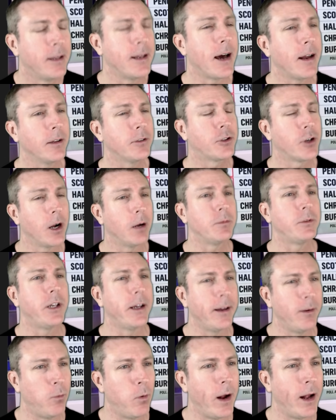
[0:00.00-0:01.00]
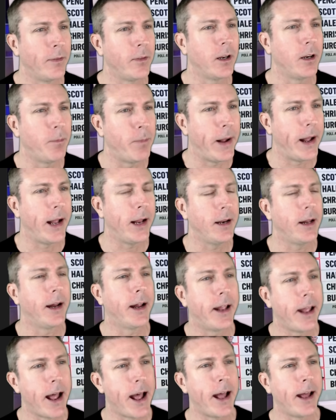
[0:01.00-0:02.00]
Donald Trump did win the debate
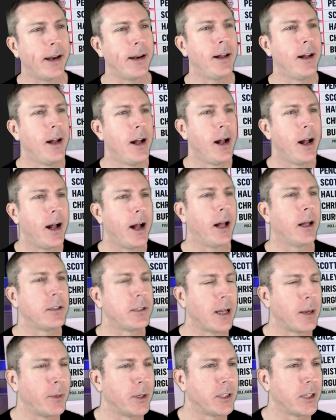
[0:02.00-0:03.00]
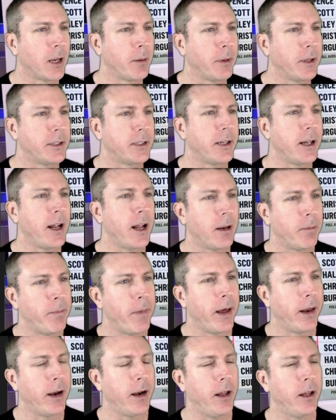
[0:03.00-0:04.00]
again as MSNBC
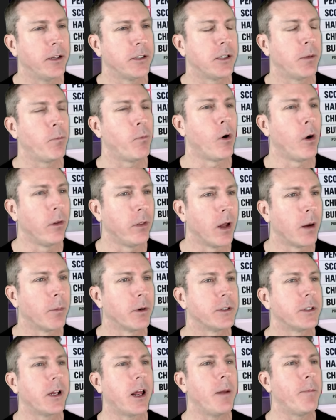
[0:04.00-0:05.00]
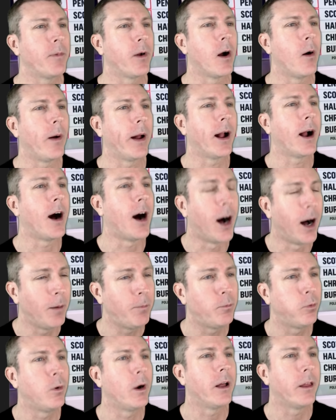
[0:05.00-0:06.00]
admitted, his poll numbers keep going
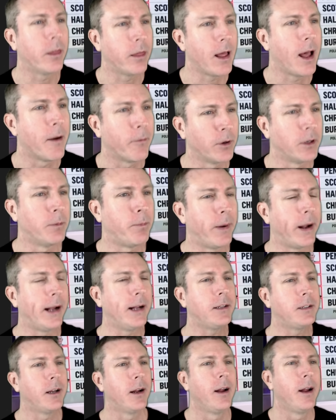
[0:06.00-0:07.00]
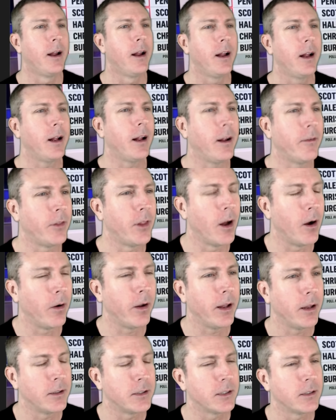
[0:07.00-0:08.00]
up with every debate, even though
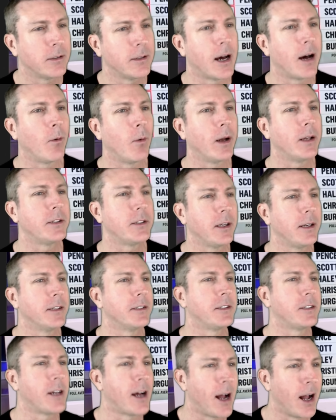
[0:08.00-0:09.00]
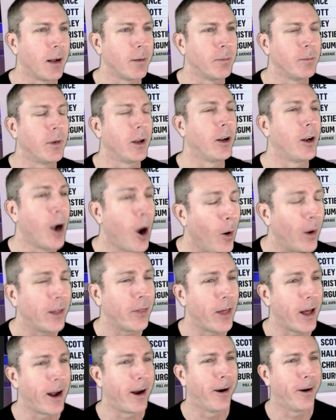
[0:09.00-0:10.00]
he's not wasting his time going
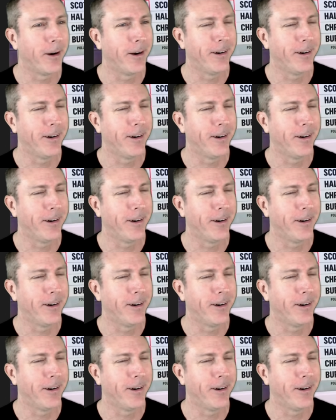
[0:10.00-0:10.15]
there.